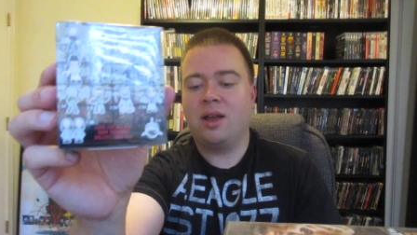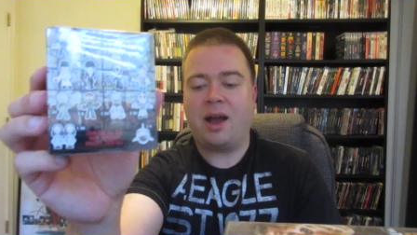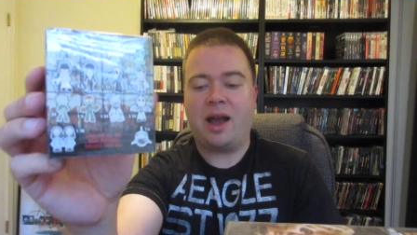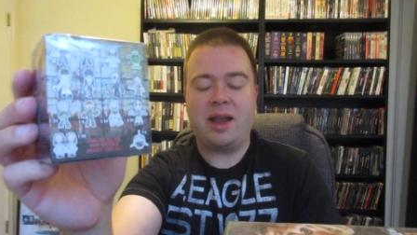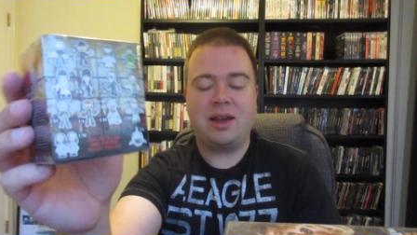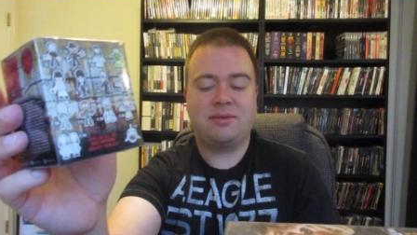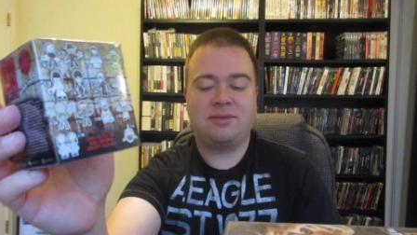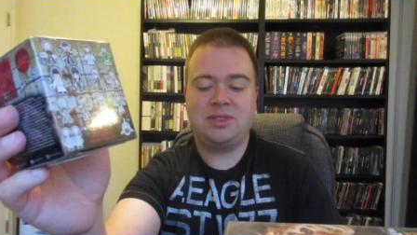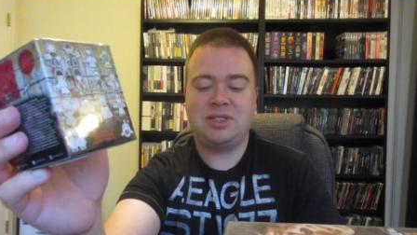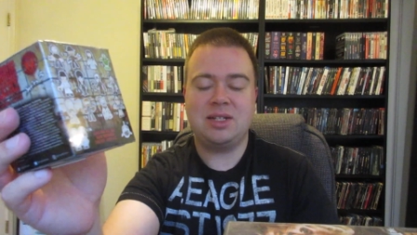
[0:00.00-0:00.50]

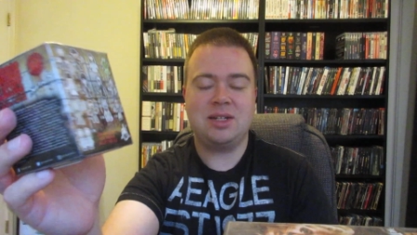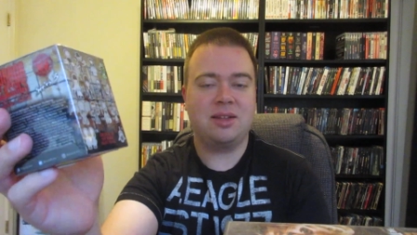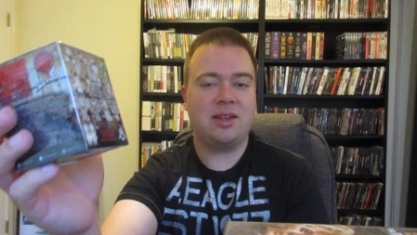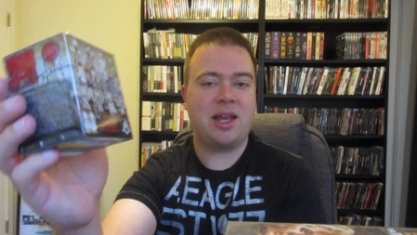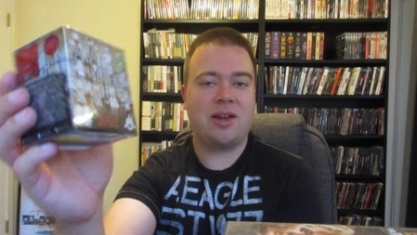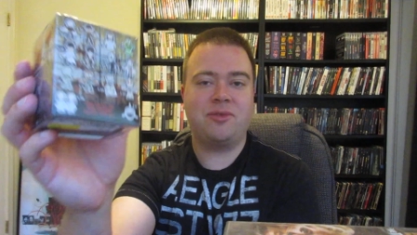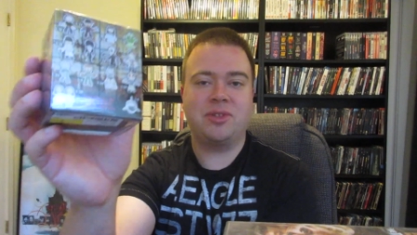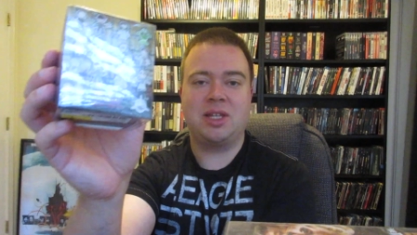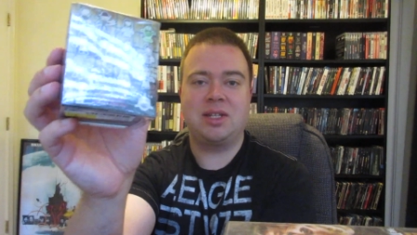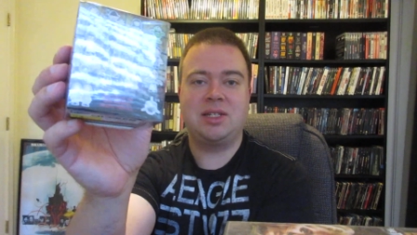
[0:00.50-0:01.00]
I didn't
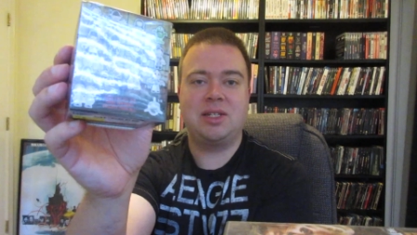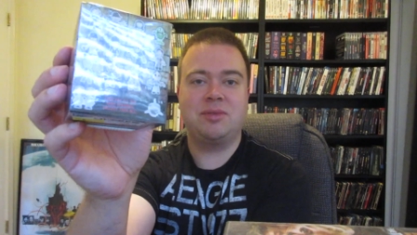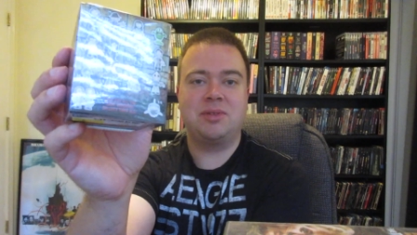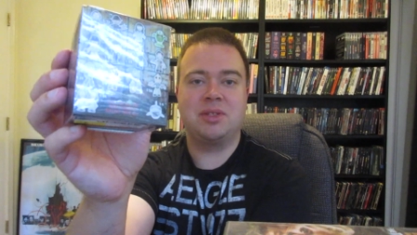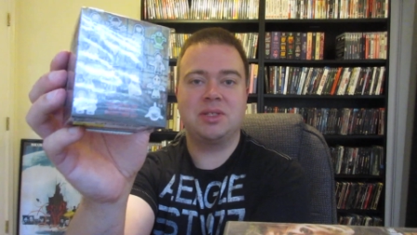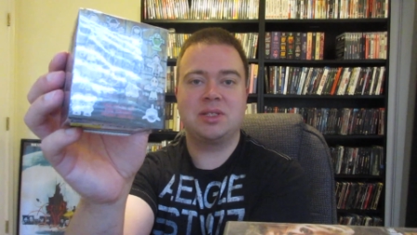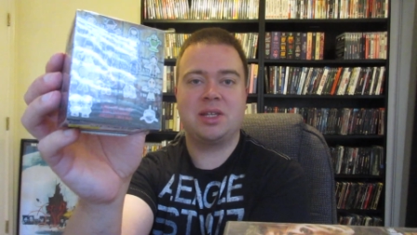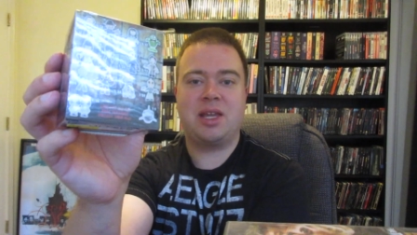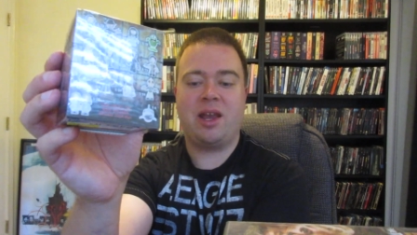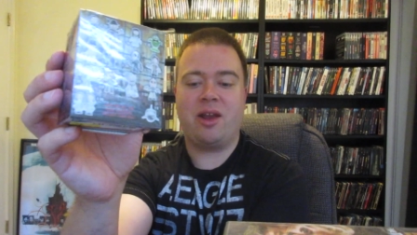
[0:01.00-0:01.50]
like what they did with
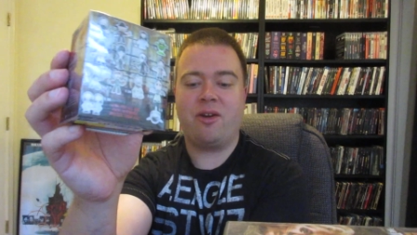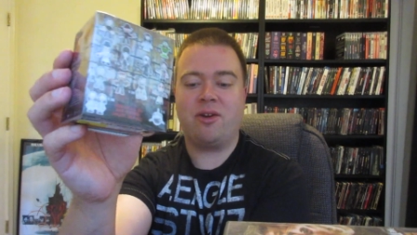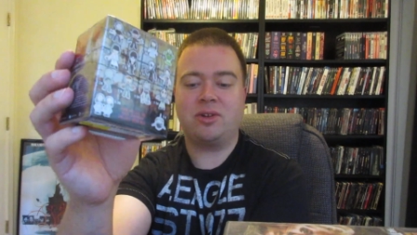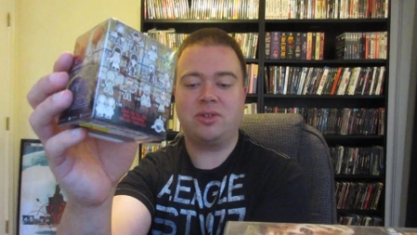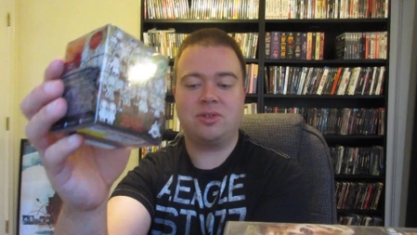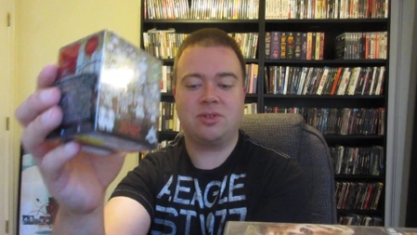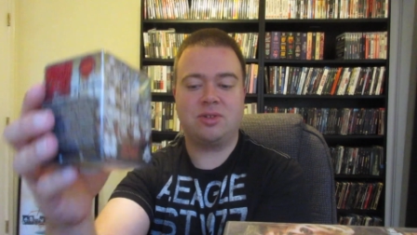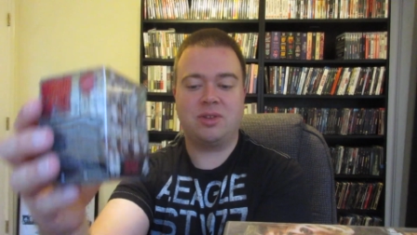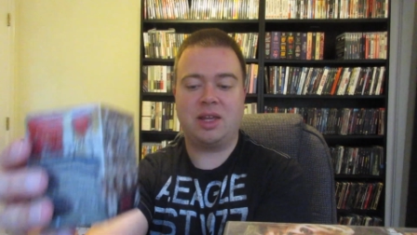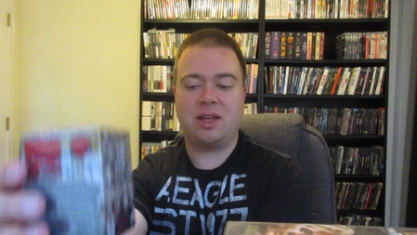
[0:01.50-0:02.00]
this
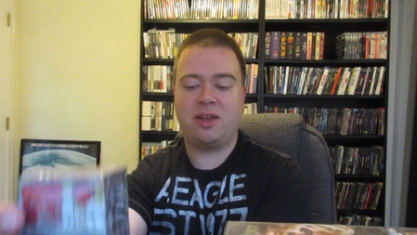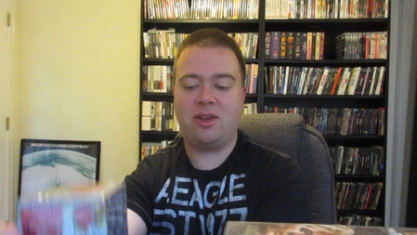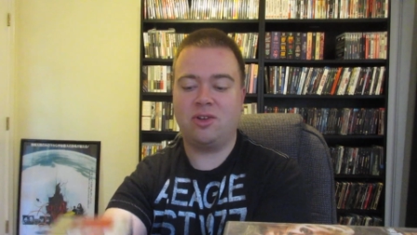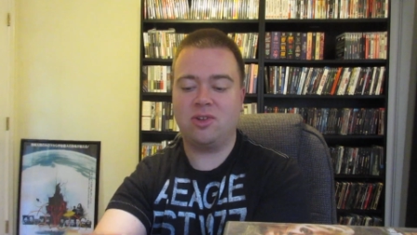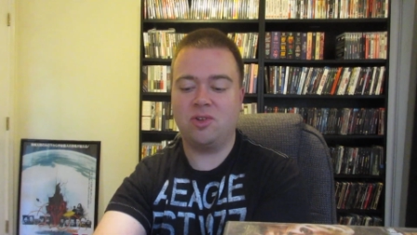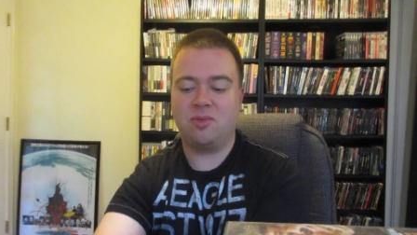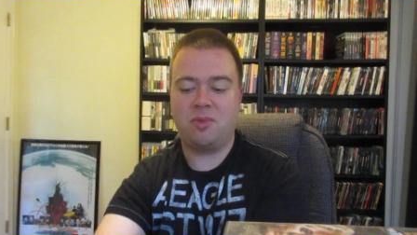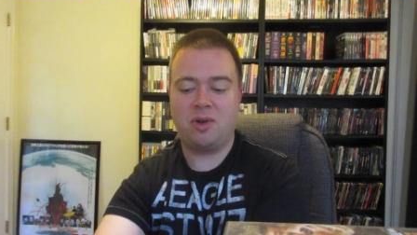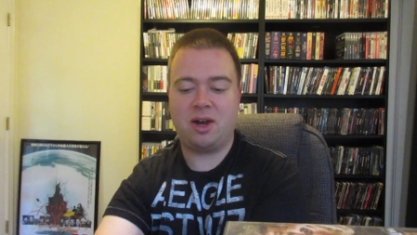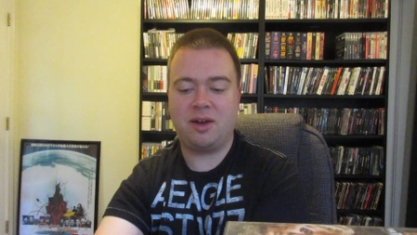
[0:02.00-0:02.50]
character. They
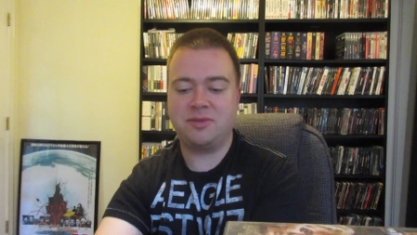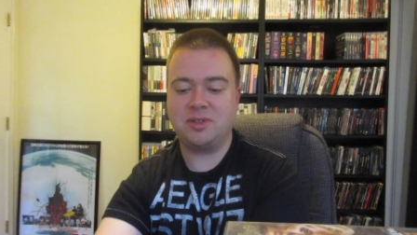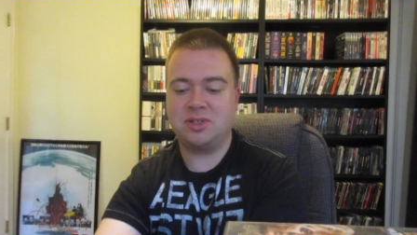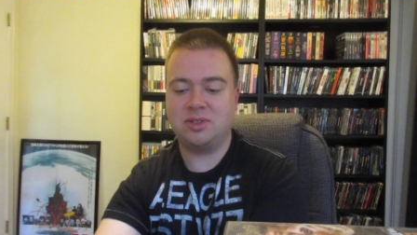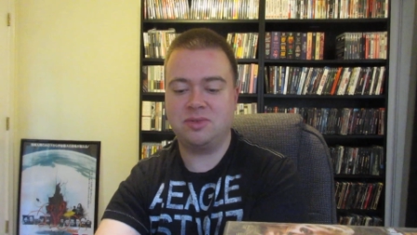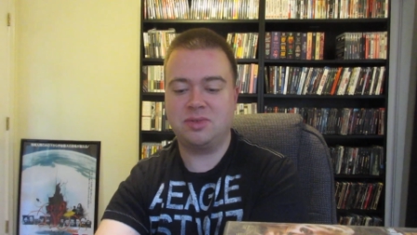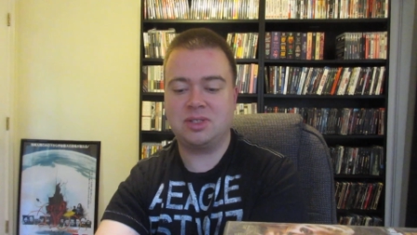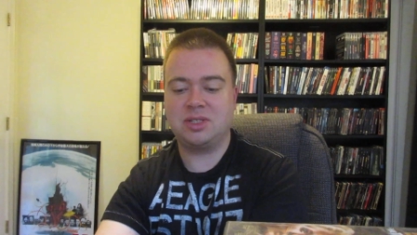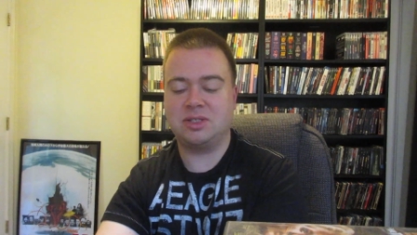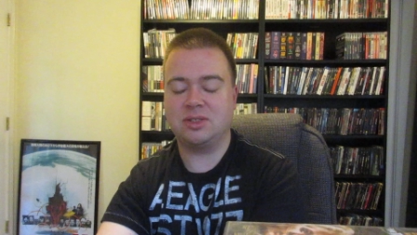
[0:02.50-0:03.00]
killed him off
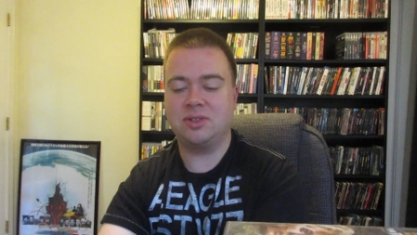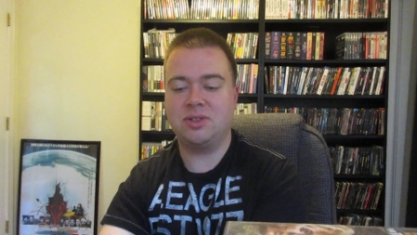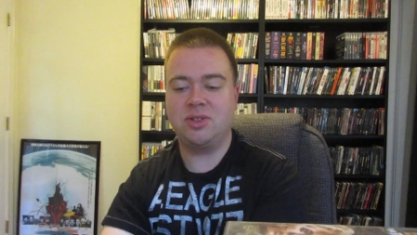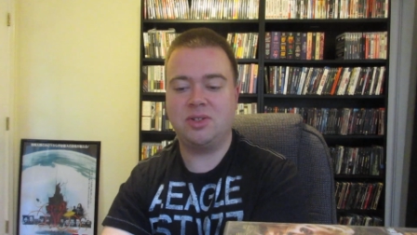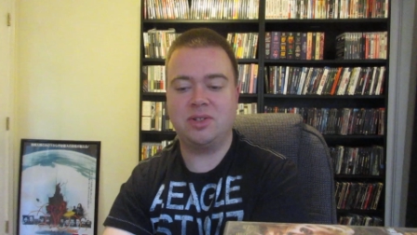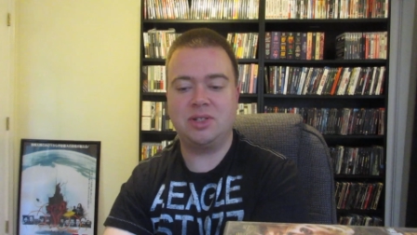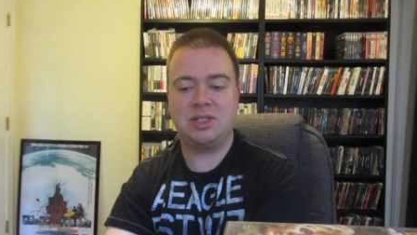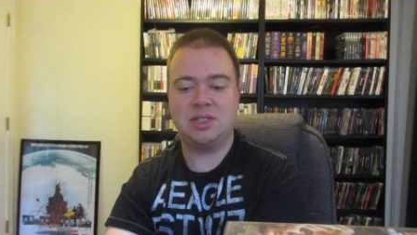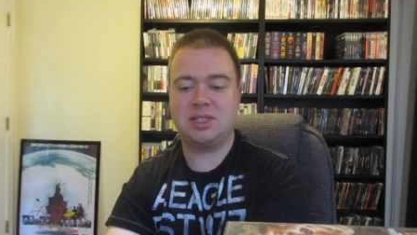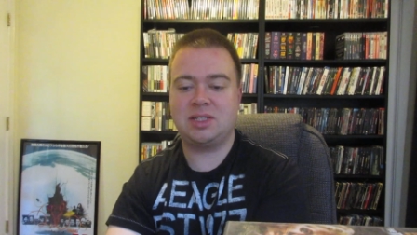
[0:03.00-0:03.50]
too
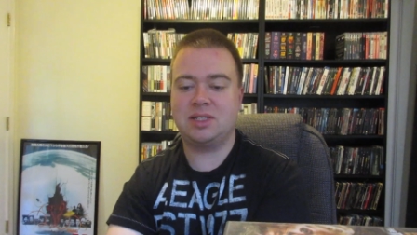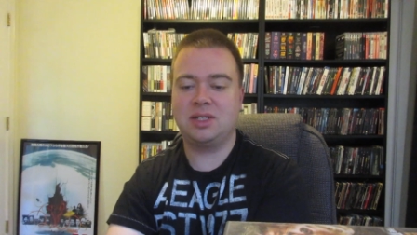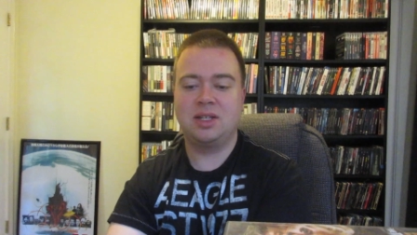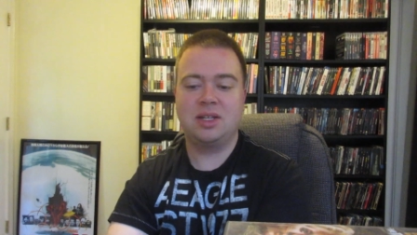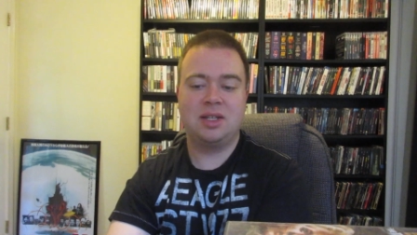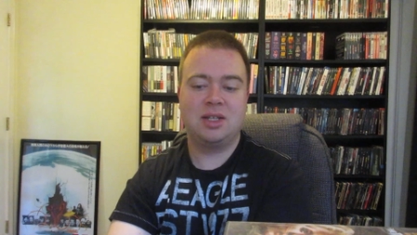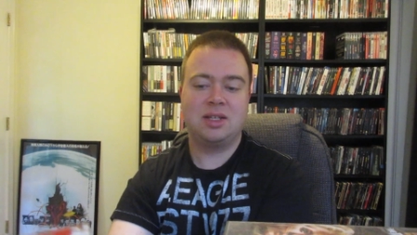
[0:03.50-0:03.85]
soon and just...